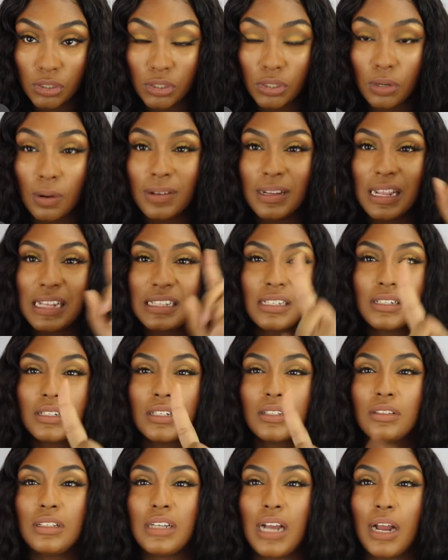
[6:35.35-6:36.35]
So that's
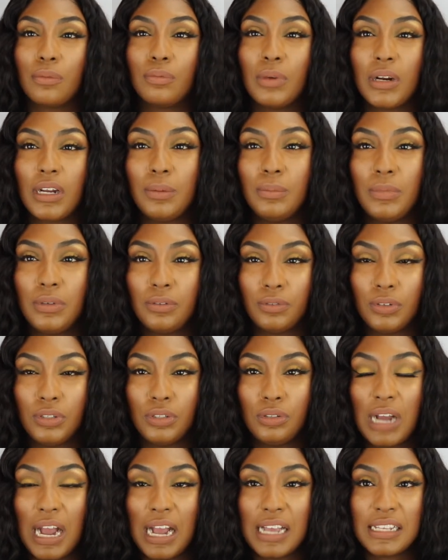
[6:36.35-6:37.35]
another thing I recommend for
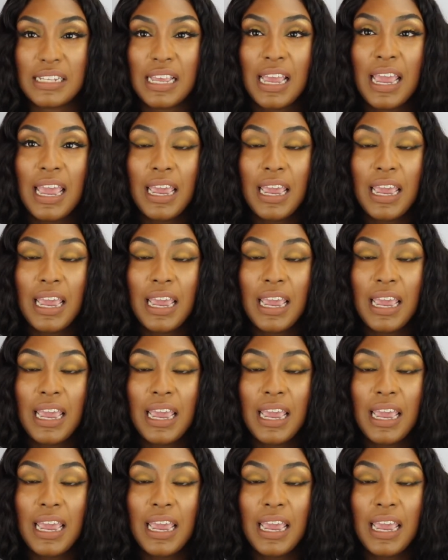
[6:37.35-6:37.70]
you guys.